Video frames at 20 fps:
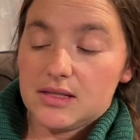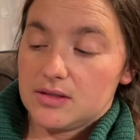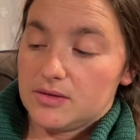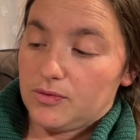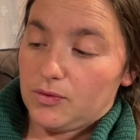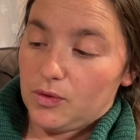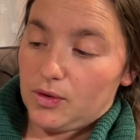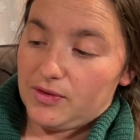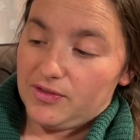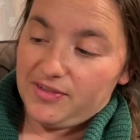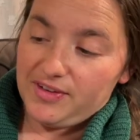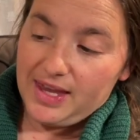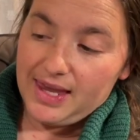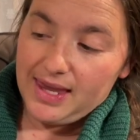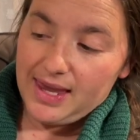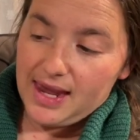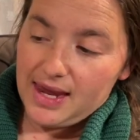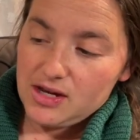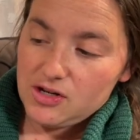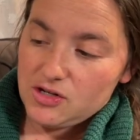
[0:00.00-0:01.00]
is for
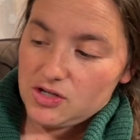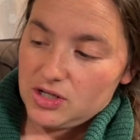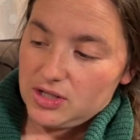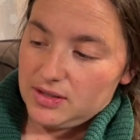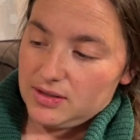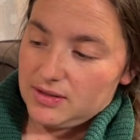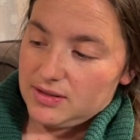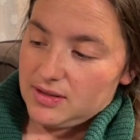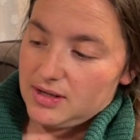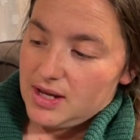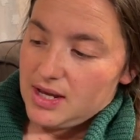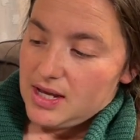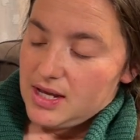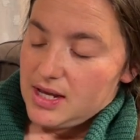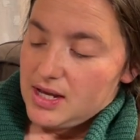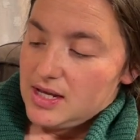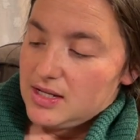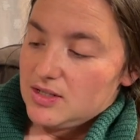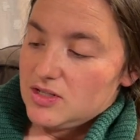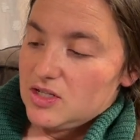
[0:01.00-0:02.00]
vacation.
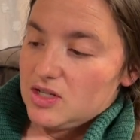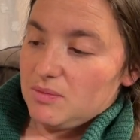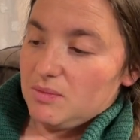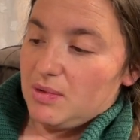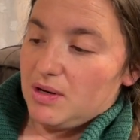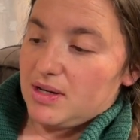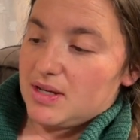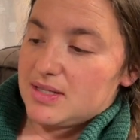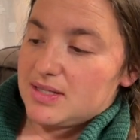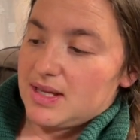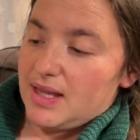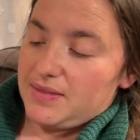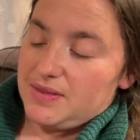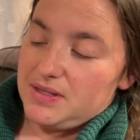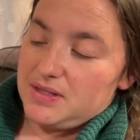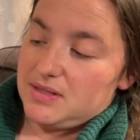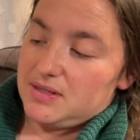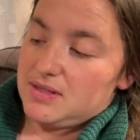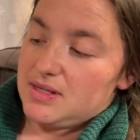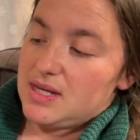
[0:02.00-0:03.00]
Chipmunk is at
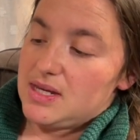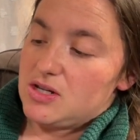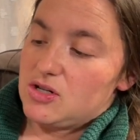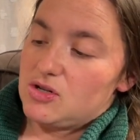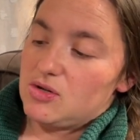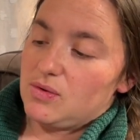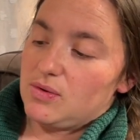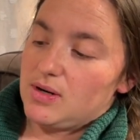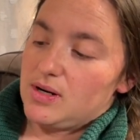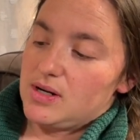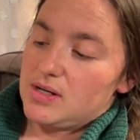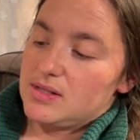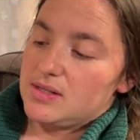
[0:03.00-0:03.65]
the seashore,